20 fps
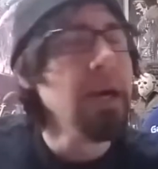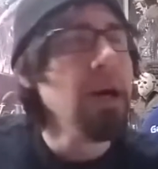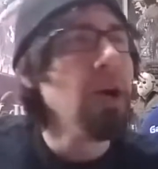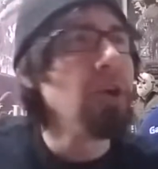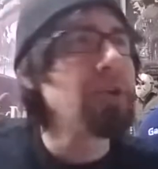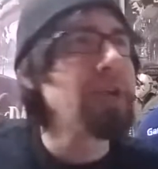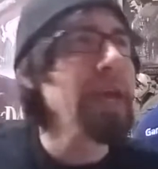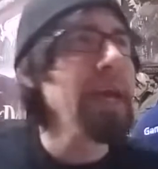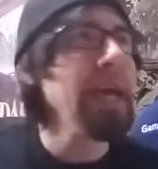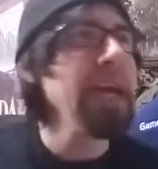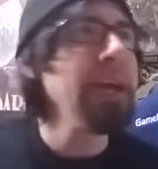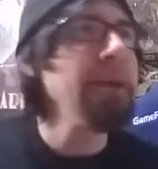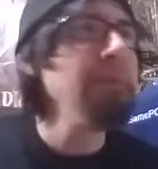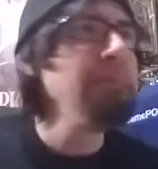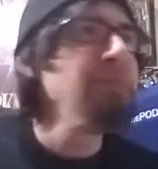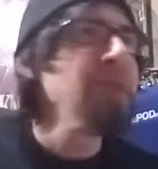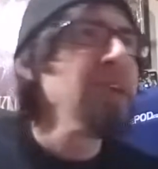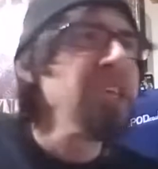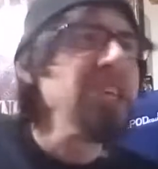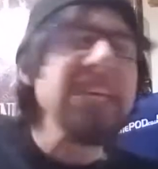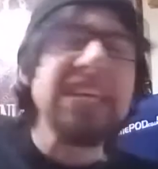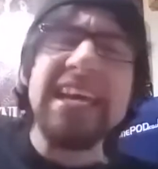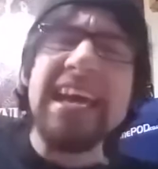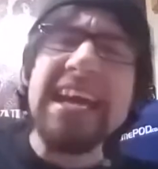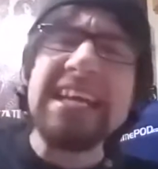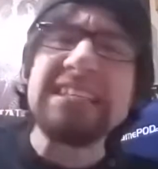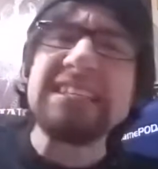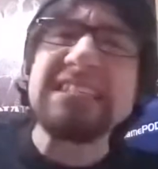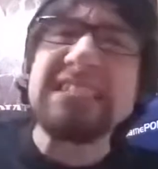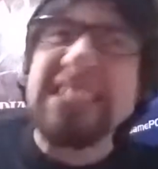okay? You
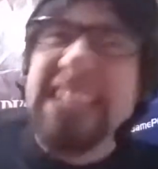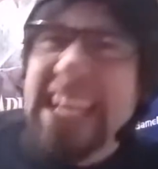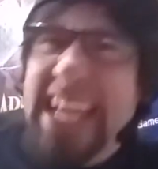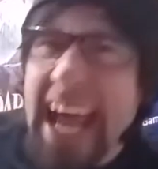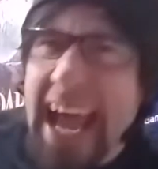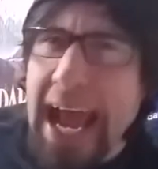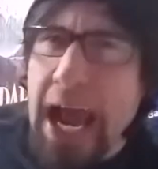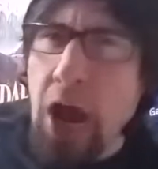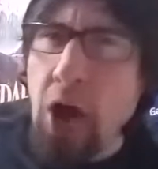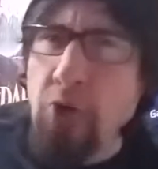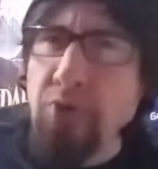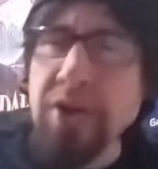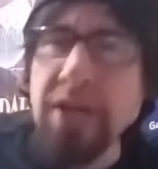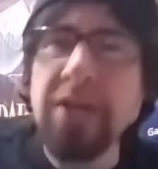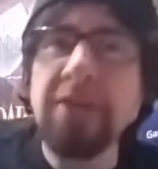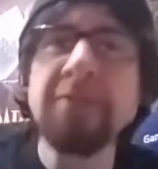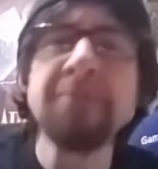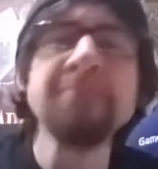can't sit down.